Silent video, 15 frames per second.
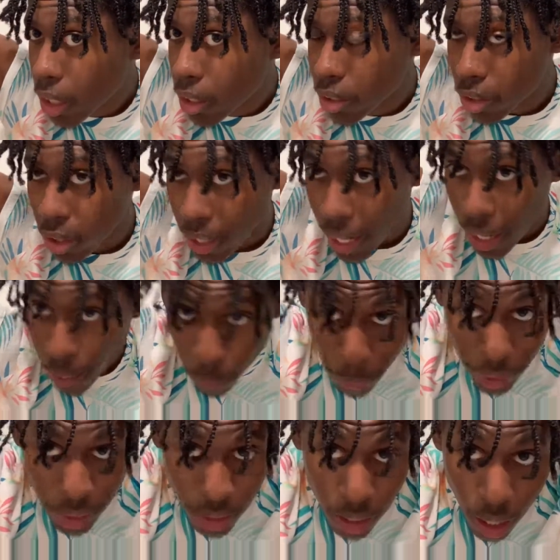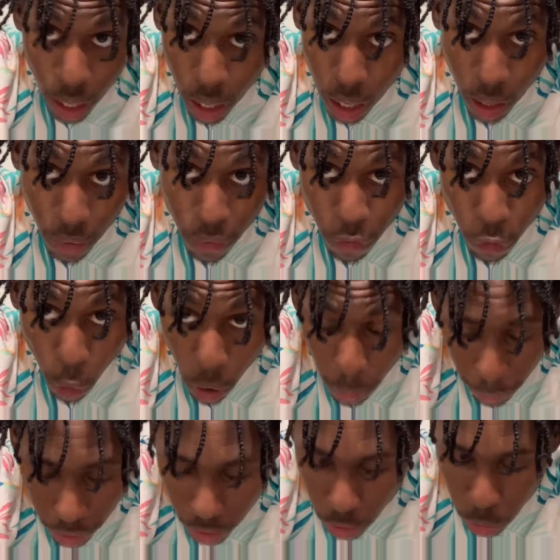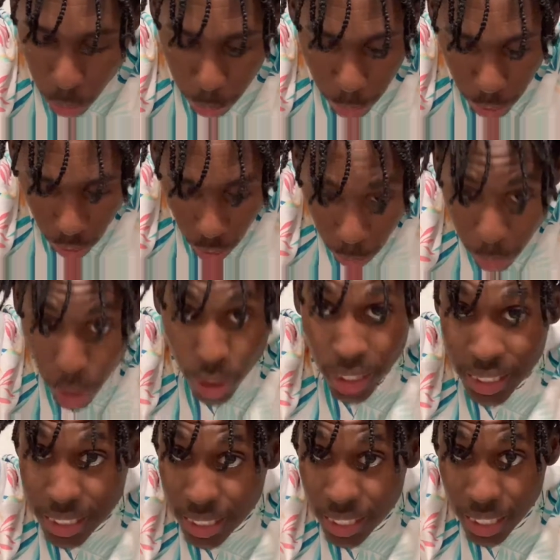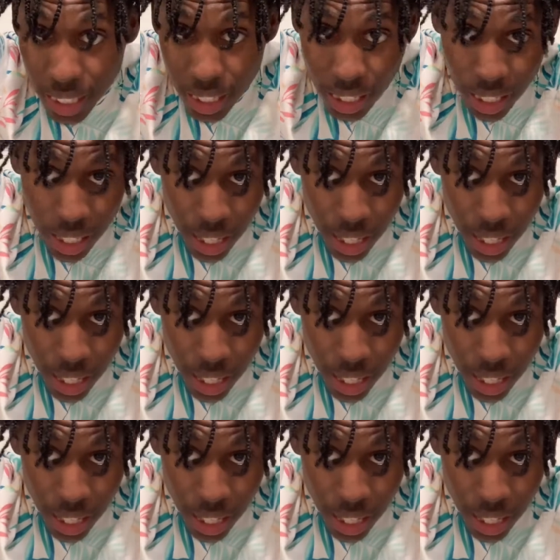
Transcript: so that we can all form a community